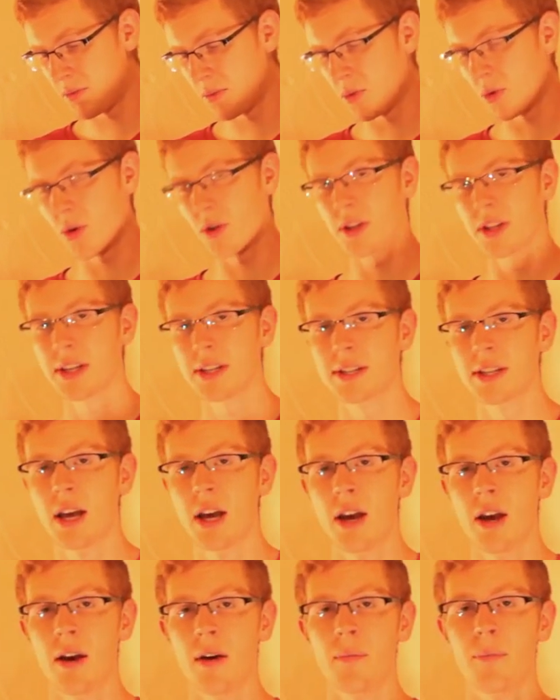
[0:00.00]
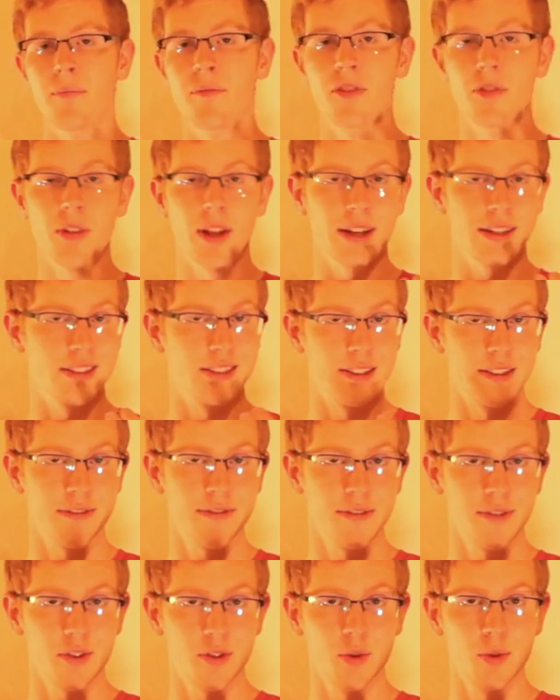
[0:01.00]
more of these for like
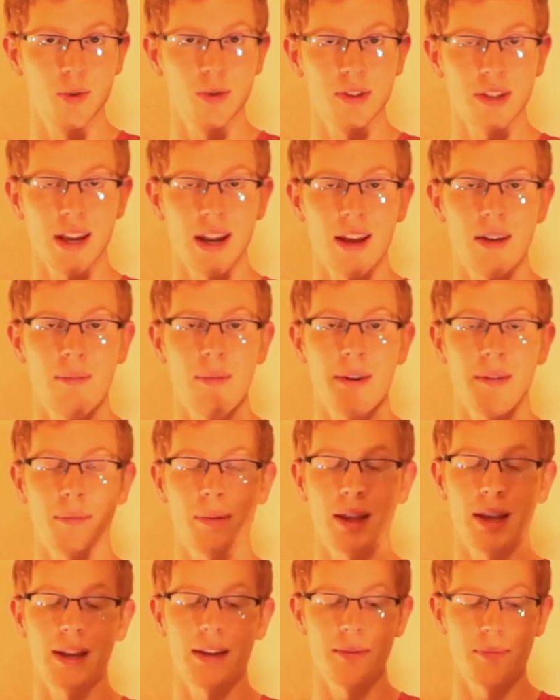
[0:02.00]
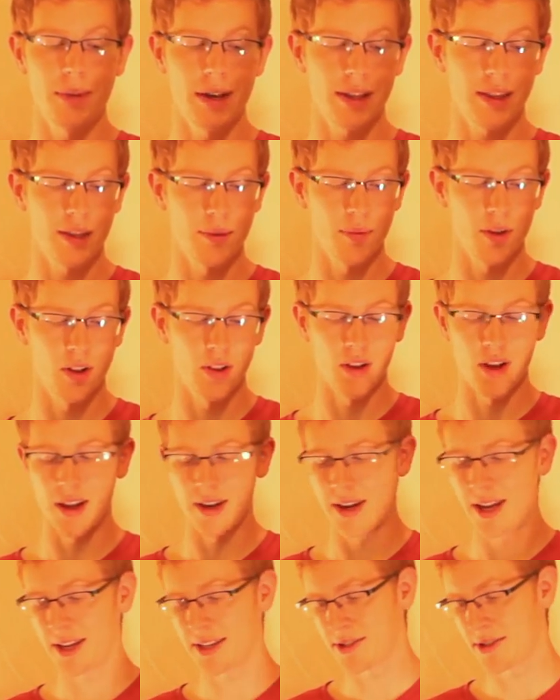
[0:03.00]
different tools, and I plan to make them a
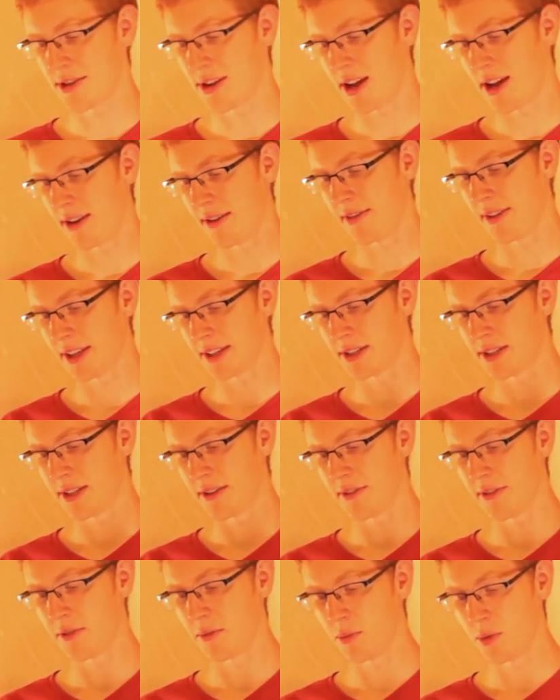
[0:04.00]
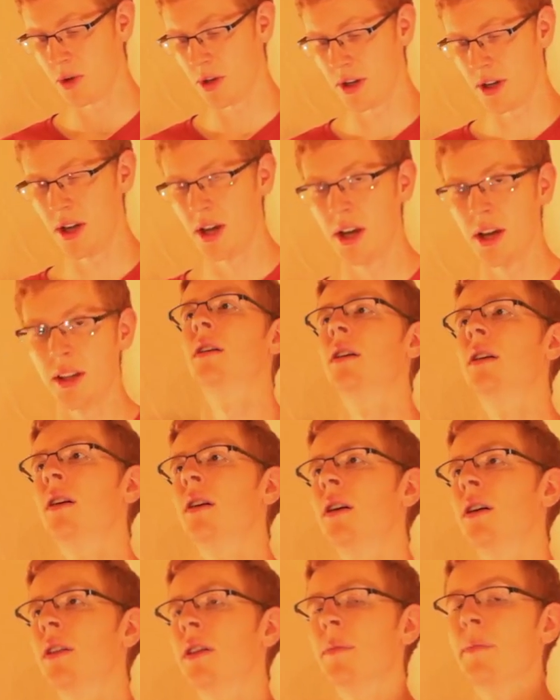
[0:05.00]
lot nicer out of like different wood.
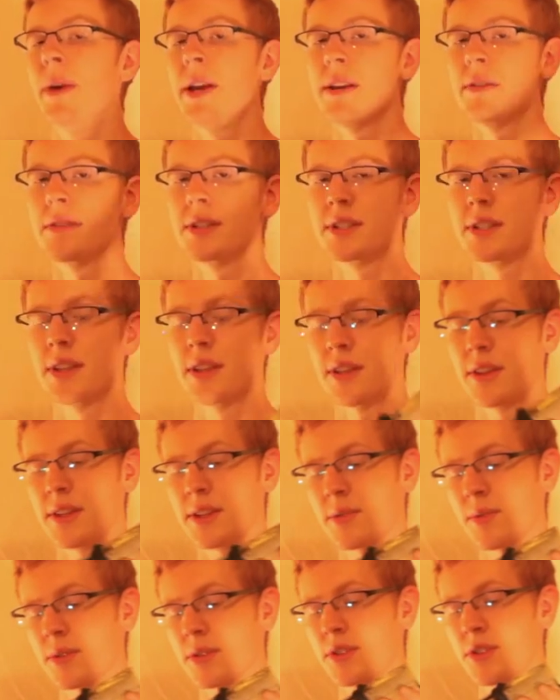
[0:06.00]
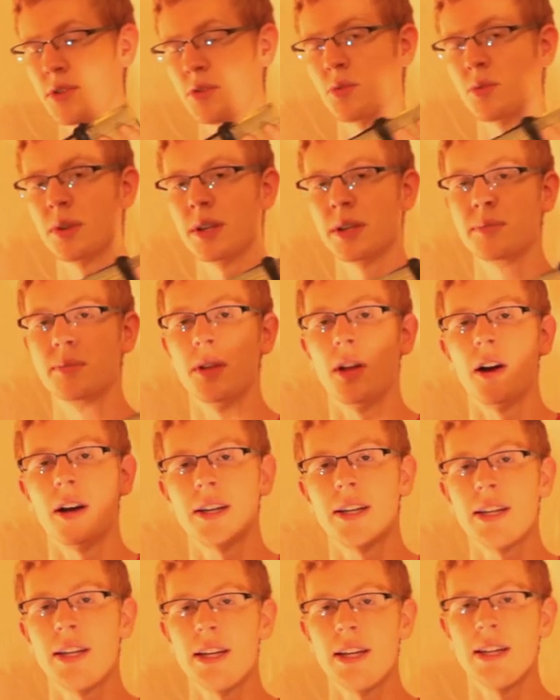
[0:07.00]
The main reason that this one's just really
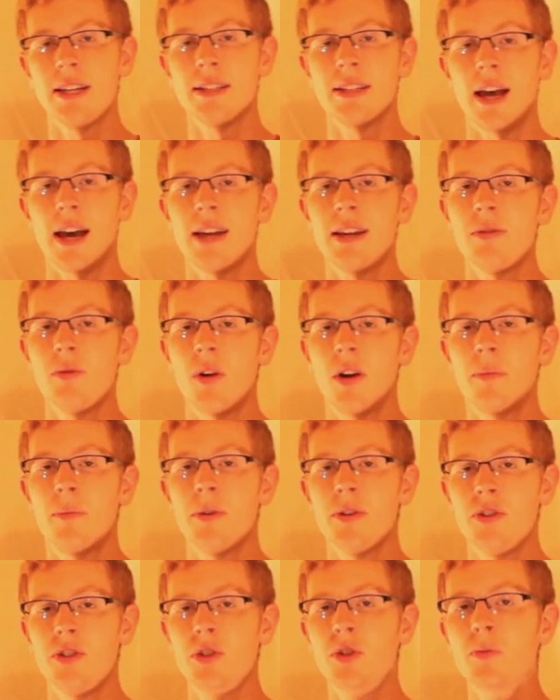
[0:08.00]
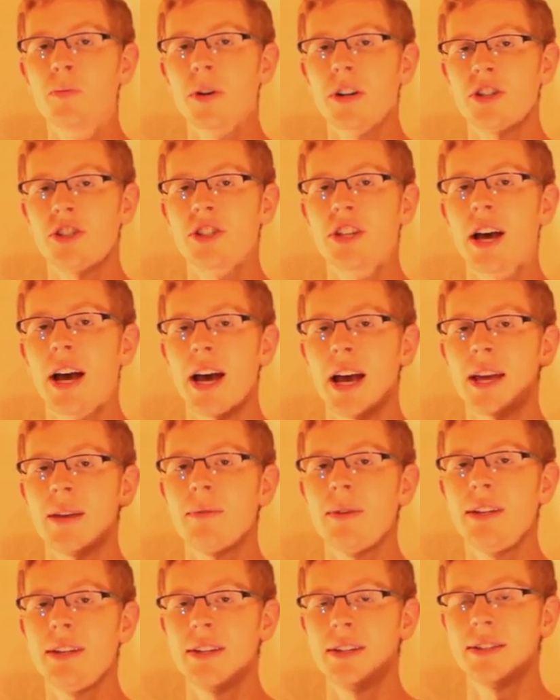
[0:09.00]
blocky is I didn't want to put too much time
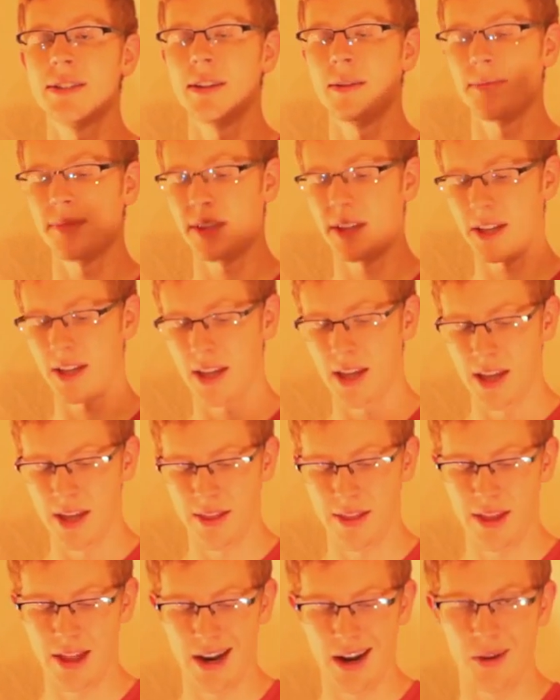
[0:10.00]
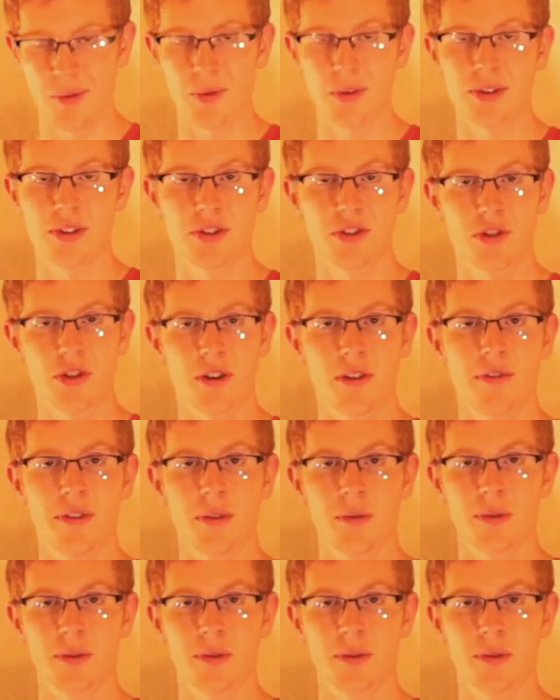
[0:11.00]
into something that I wasn't sure if it